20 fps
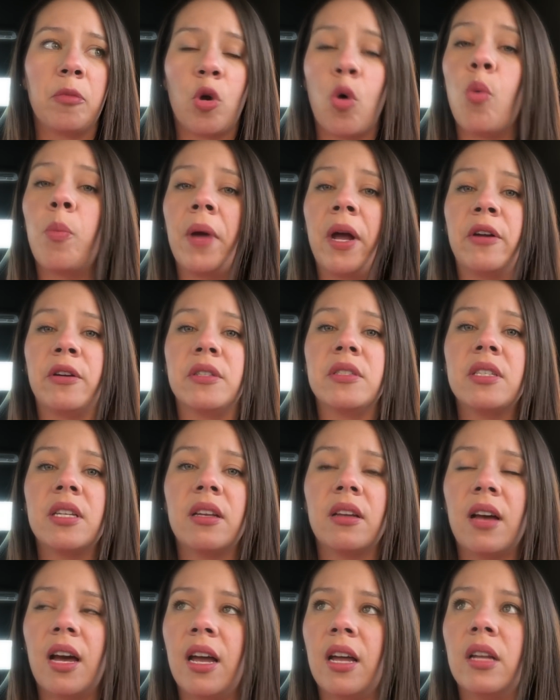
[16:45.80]

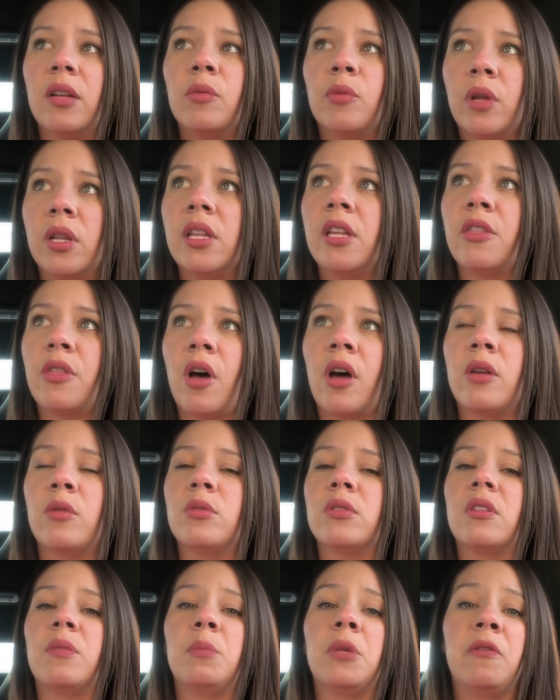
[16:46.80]
Co-parenting, I really thought it
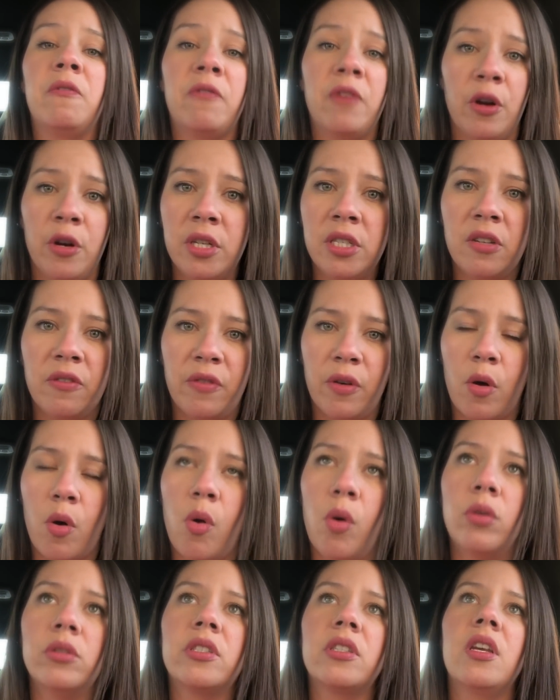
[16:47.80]
was going to be very
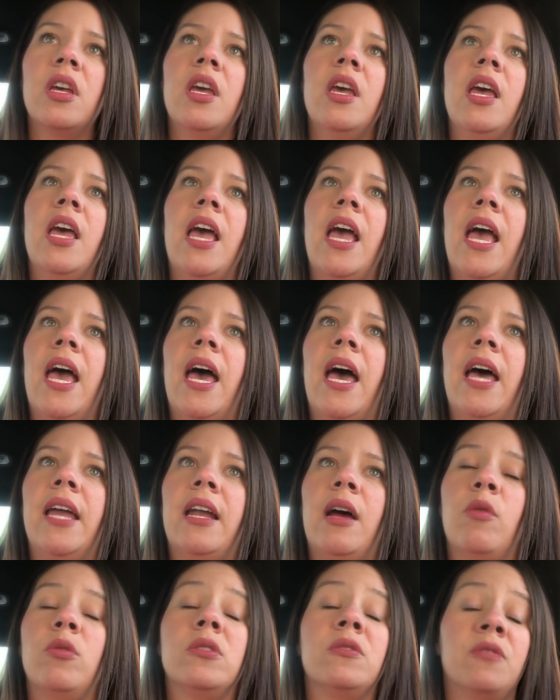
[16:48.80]
difficult,
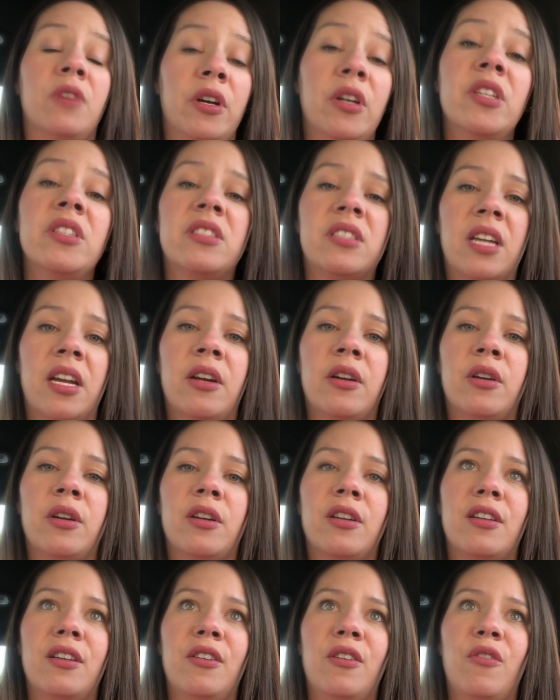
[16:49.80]
and I was very
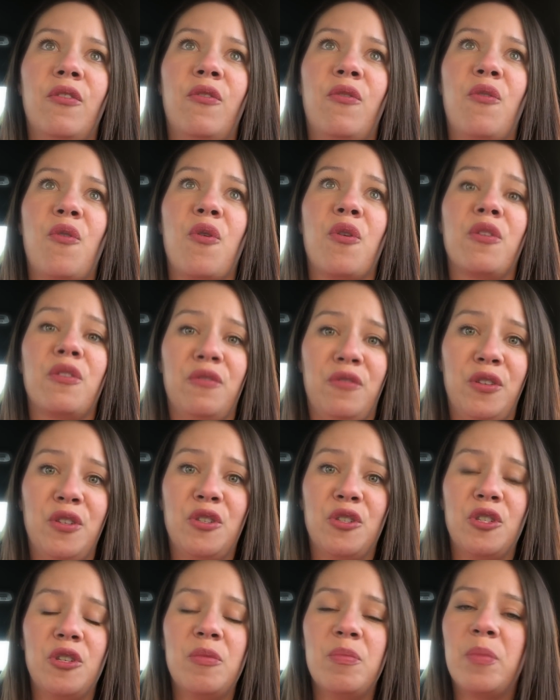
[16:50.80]
scared for the
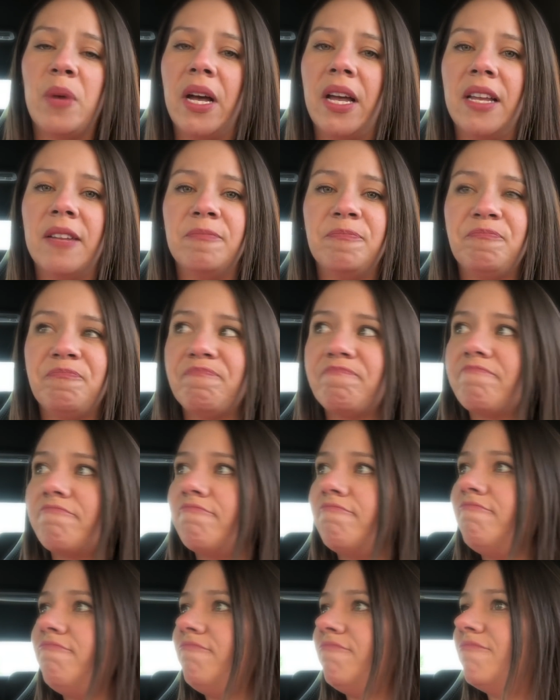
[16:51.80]
future, but
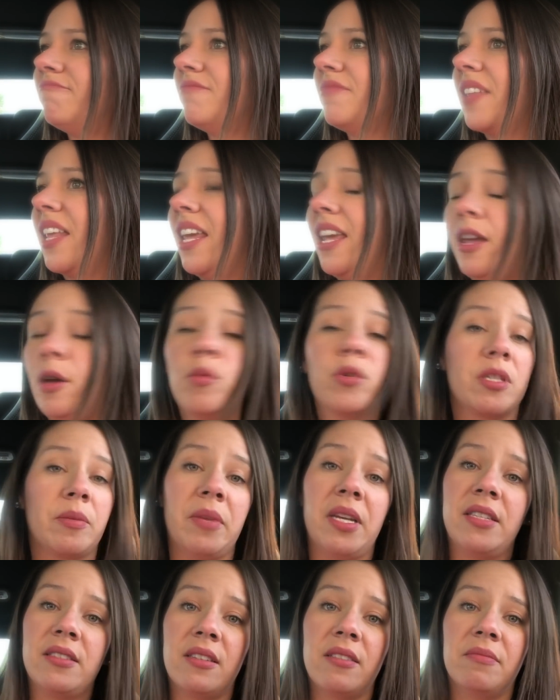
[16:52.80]
it was
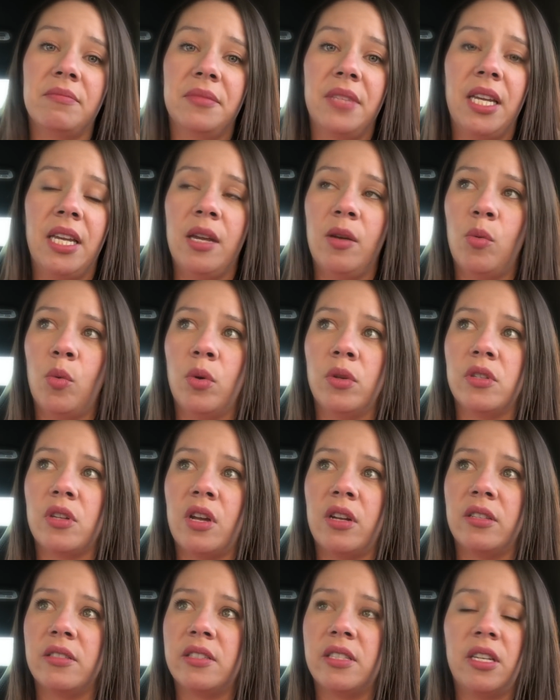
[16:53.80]
amazing. It was
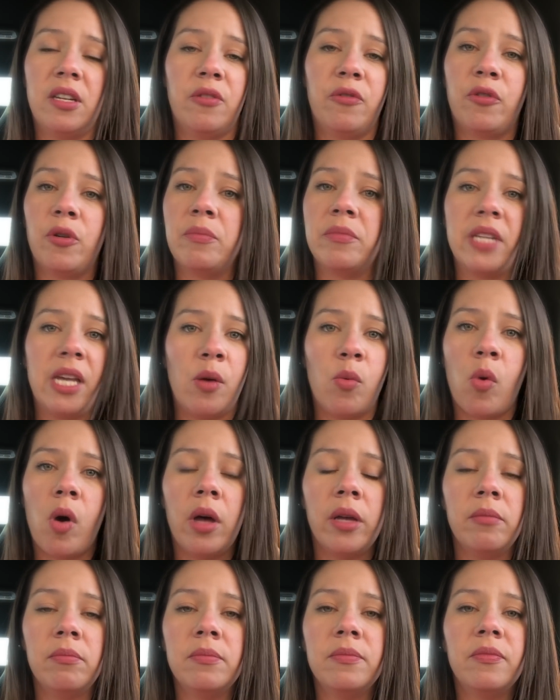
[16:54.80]
honestly from day
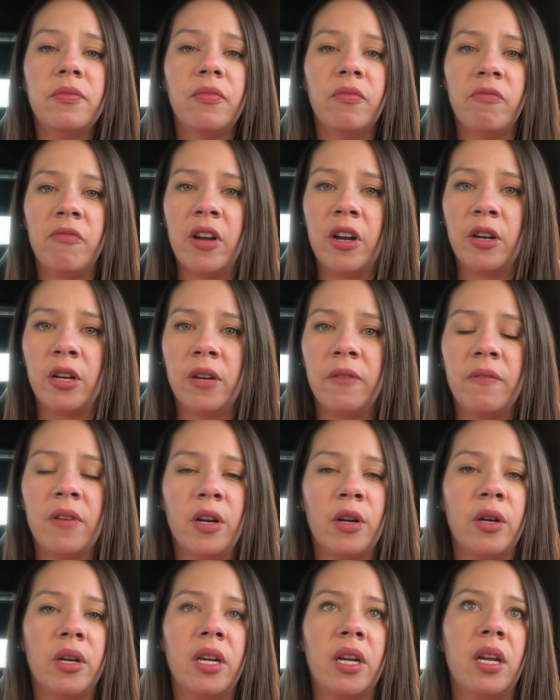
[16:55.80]
one very,
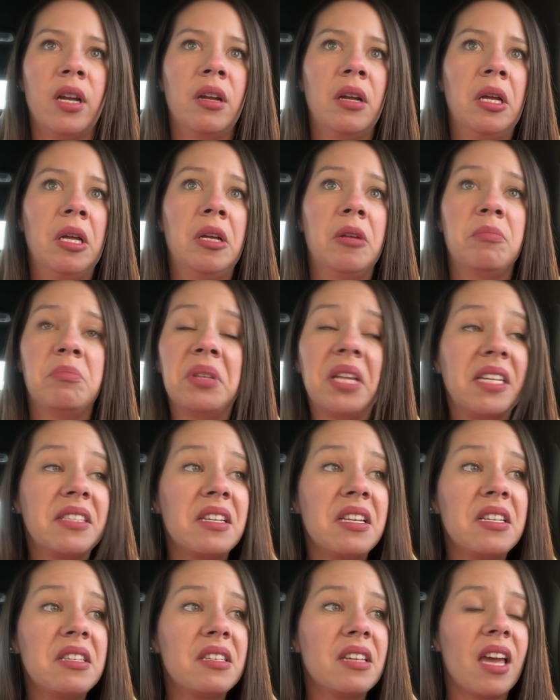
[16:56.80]
very
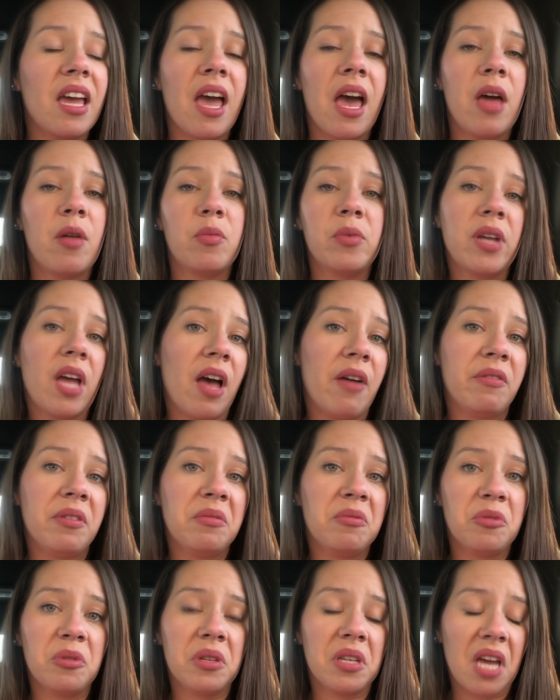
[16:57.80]
pleasant, and we
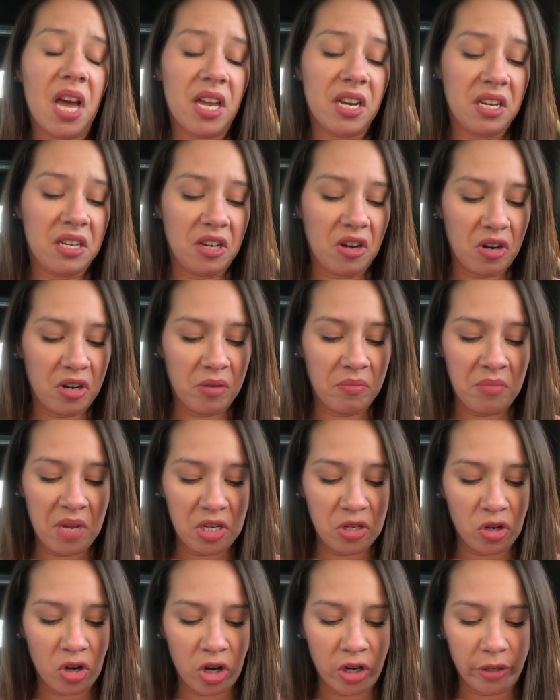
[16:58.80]
haven't really had any
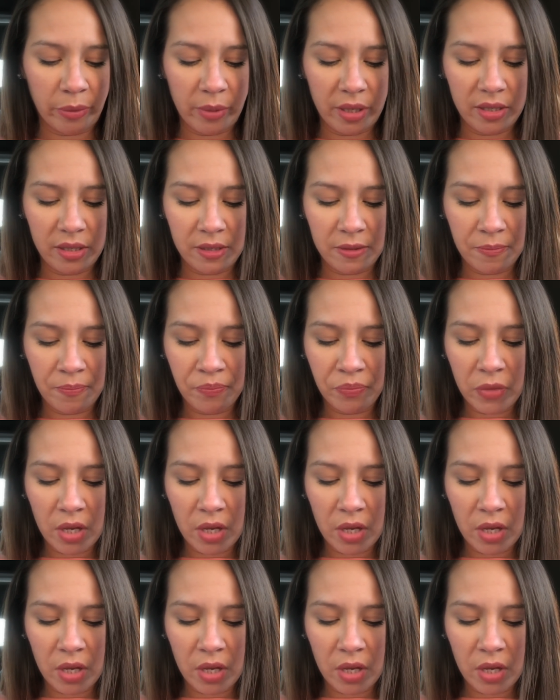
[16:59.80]
major arguments.